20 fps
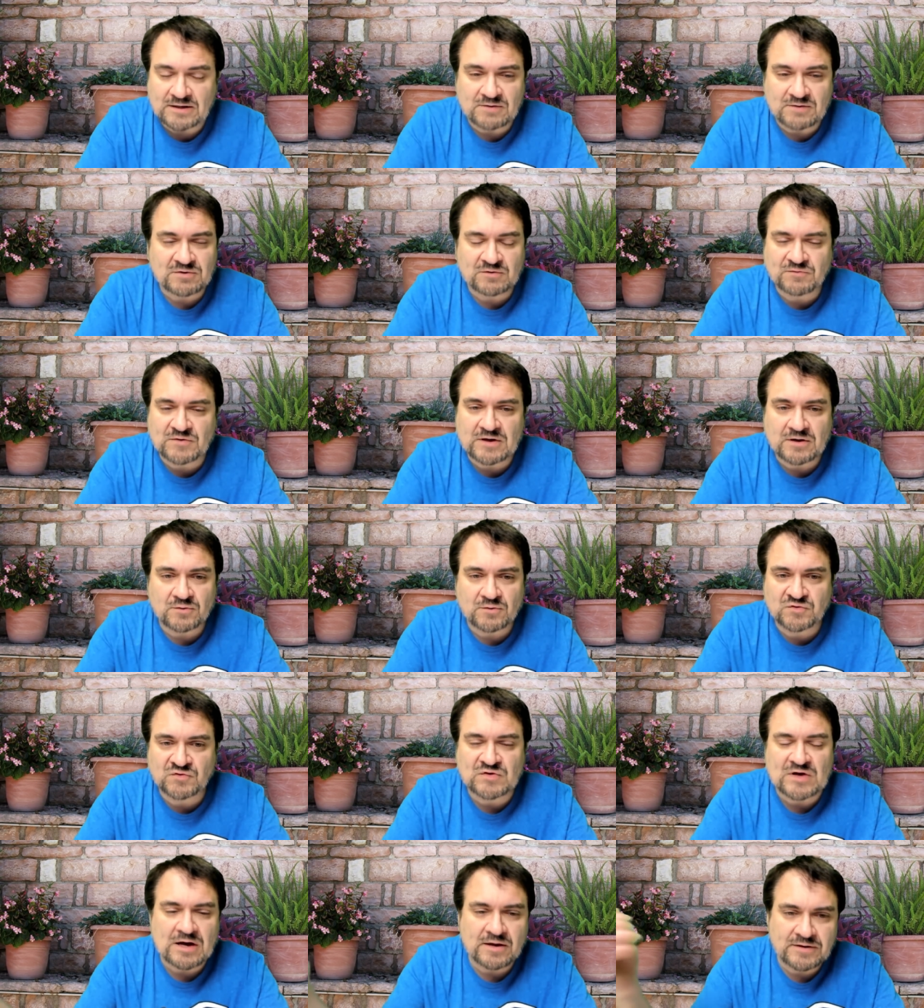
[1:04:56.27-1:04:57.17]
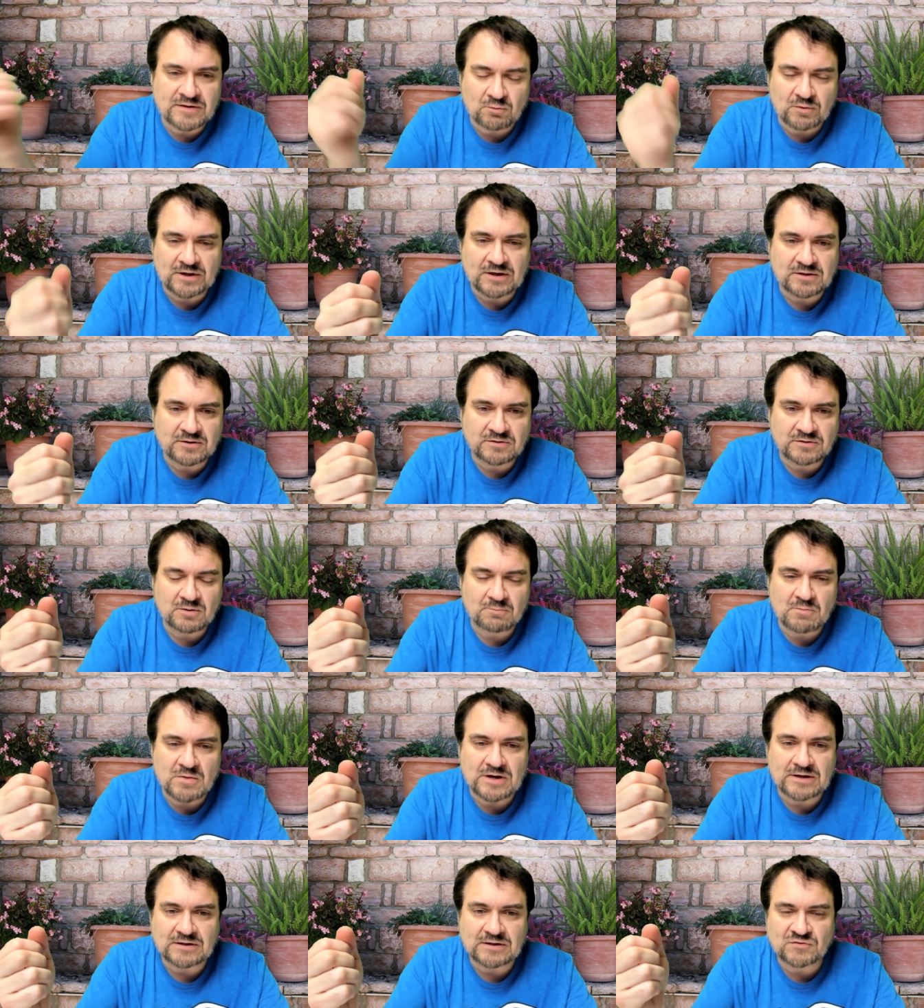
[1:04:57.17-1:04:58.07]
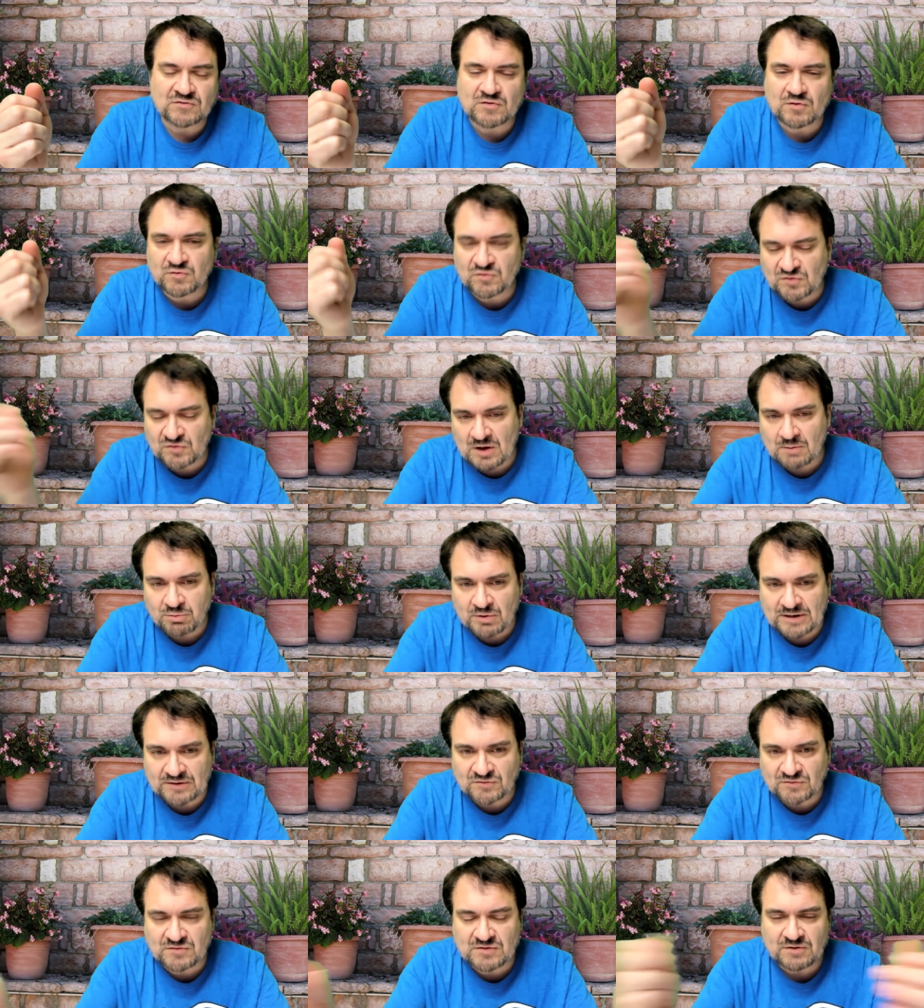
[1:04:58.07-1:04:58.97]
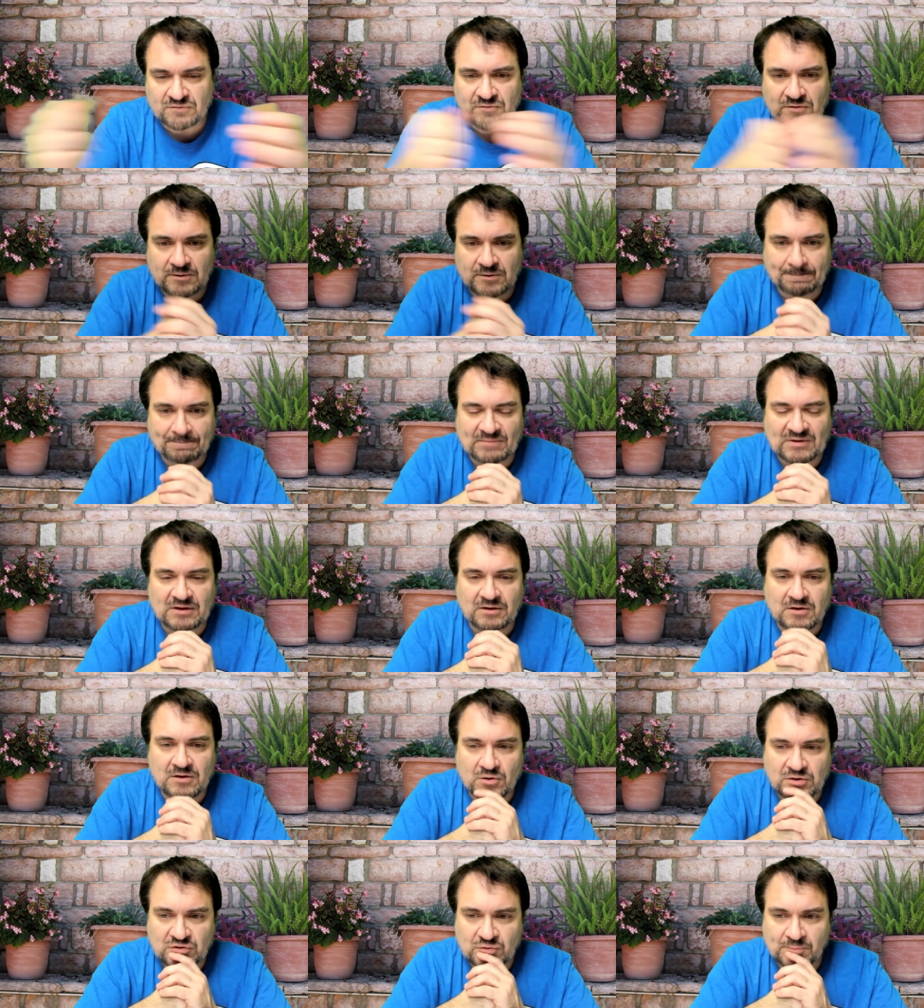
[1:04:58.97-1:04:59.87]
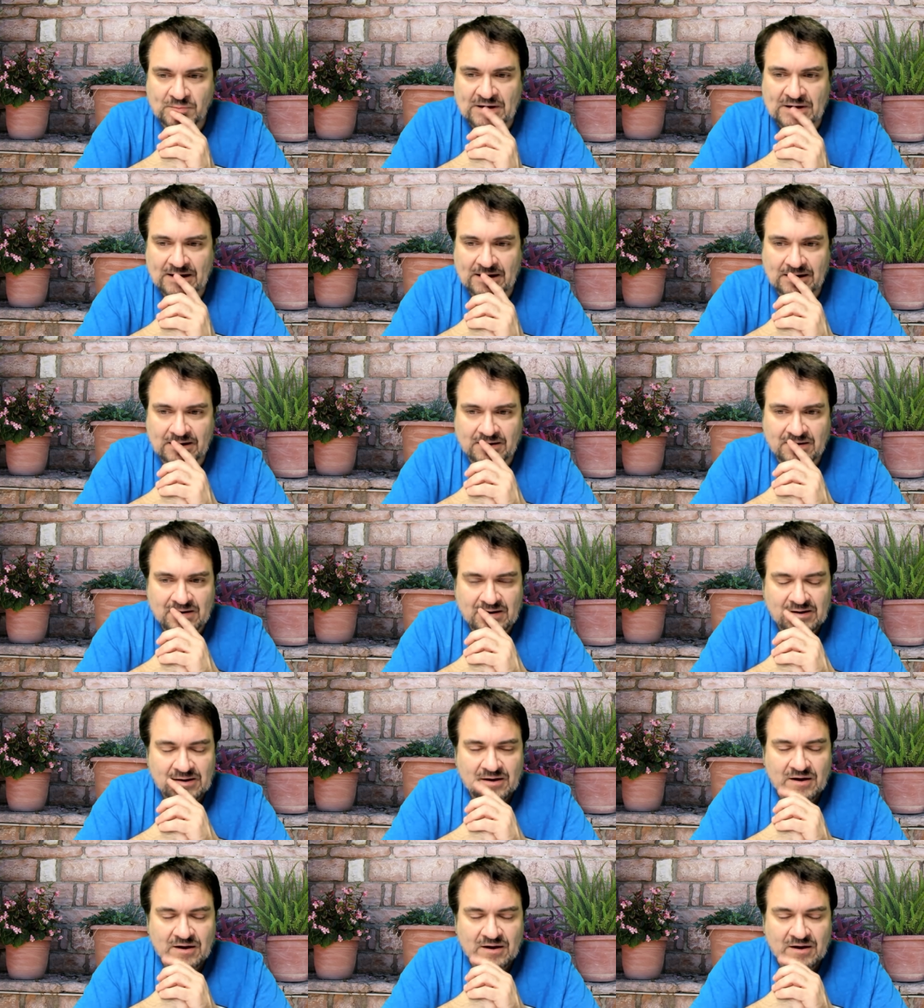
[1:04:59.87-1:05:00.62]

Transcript: Even if they don't sell, they were getting their money. So Sellbrite's different. You know, you pay